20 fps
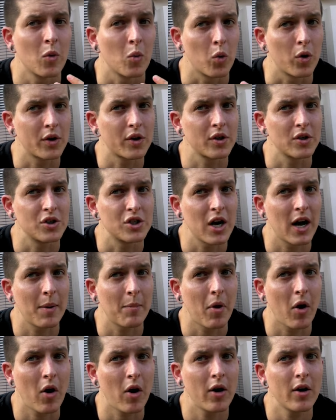work your
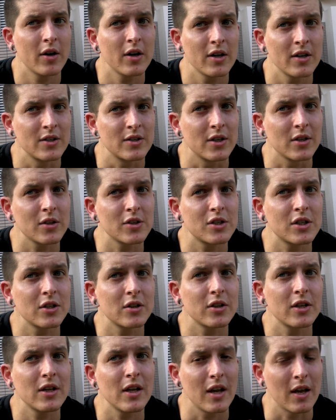job hard,
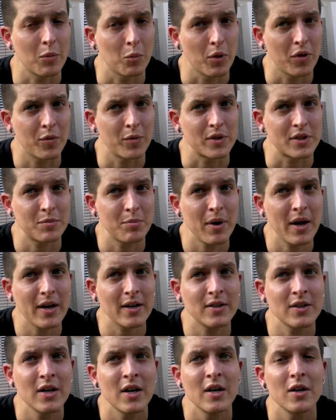diligently, and with
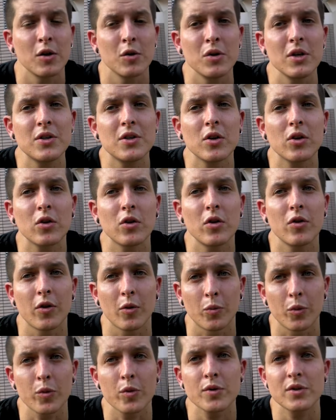respect. You need to learn
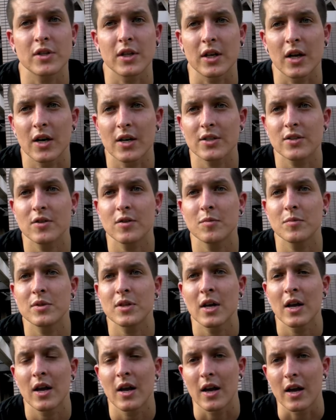the rules, the
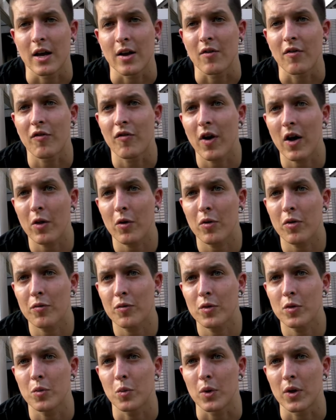customs, and follow
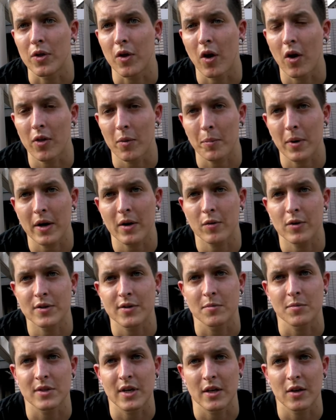through with all the
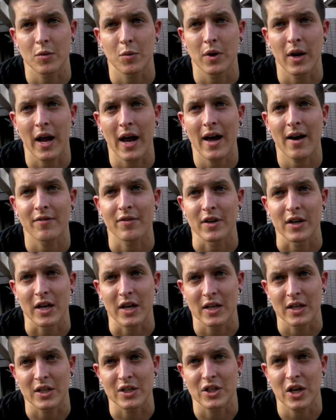mannerisms that you would have in
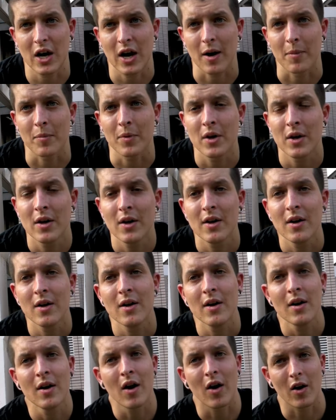any job.
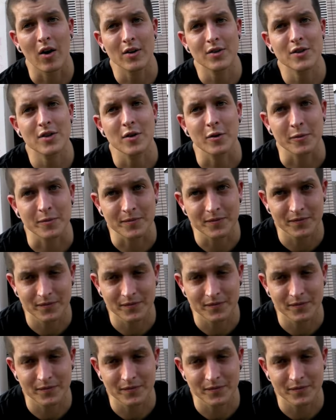Also,